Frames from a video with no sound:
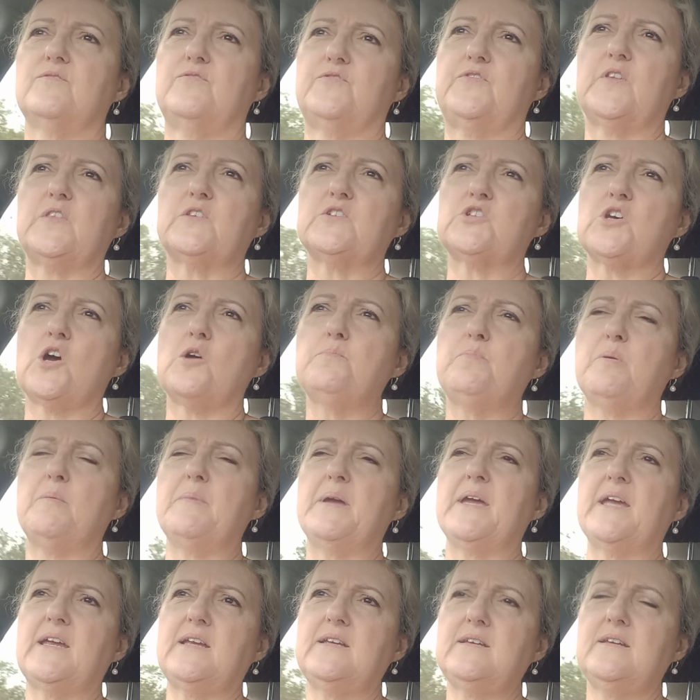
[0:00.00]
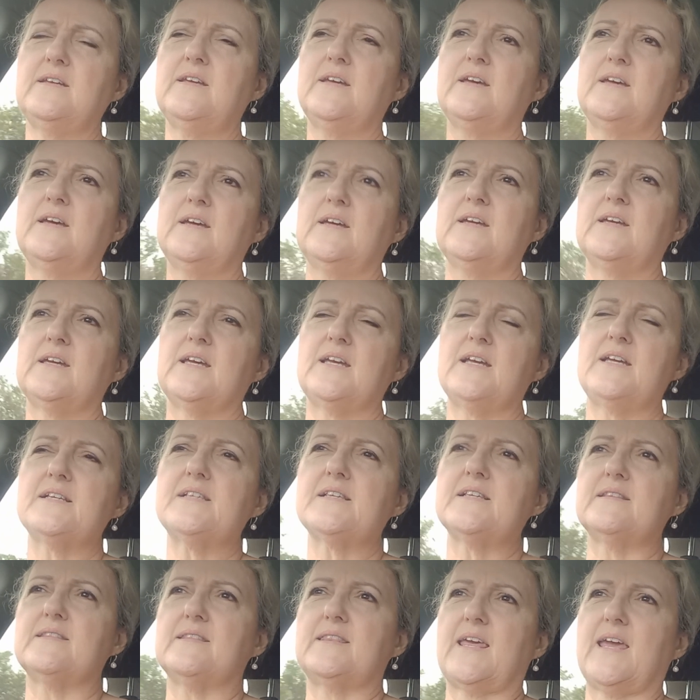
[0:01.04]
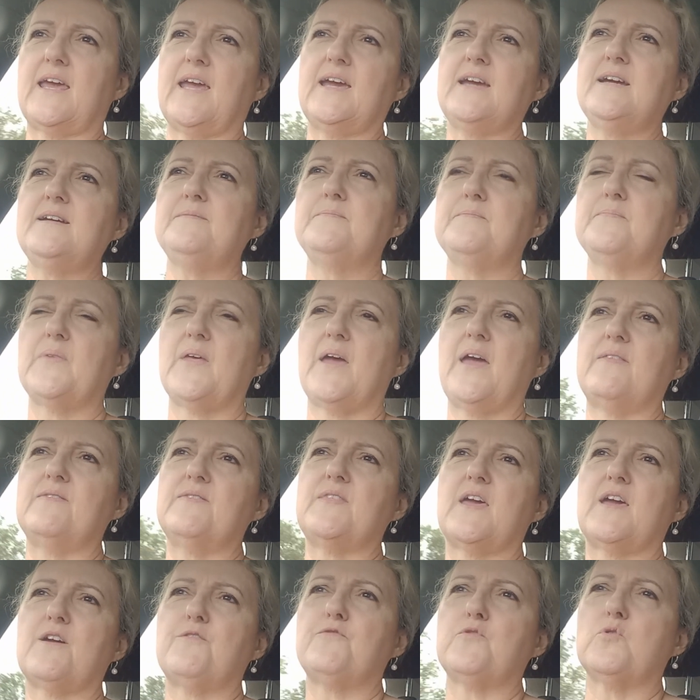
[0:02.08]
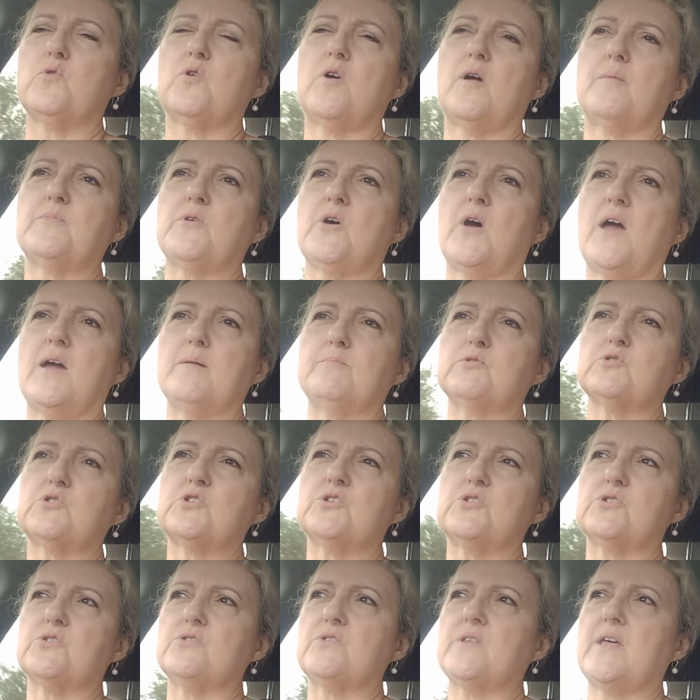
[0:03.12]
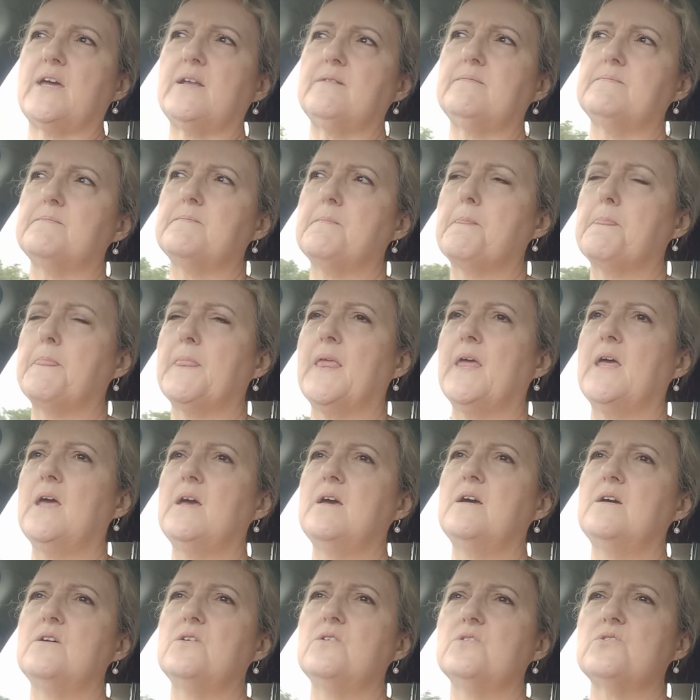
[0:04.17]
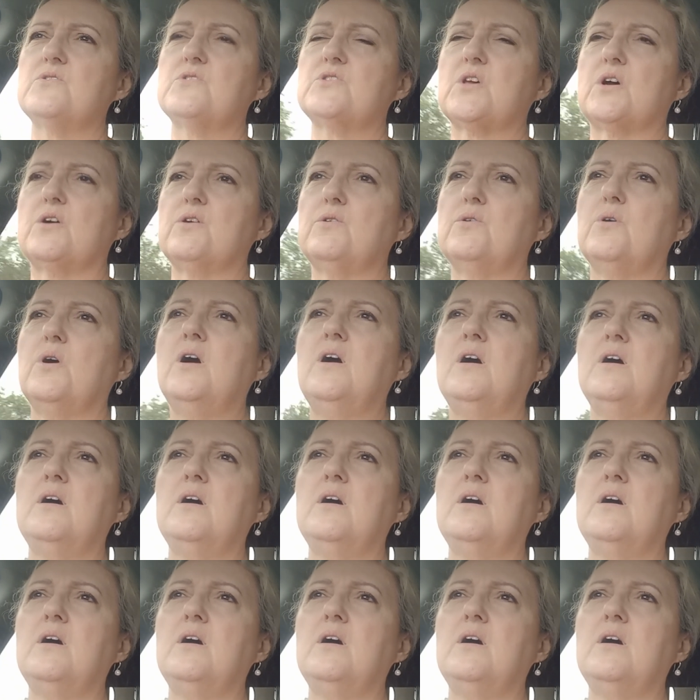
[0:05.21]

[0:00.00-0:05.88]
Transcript: for the dopamine isn't there, and therefore I'm not able to do that. So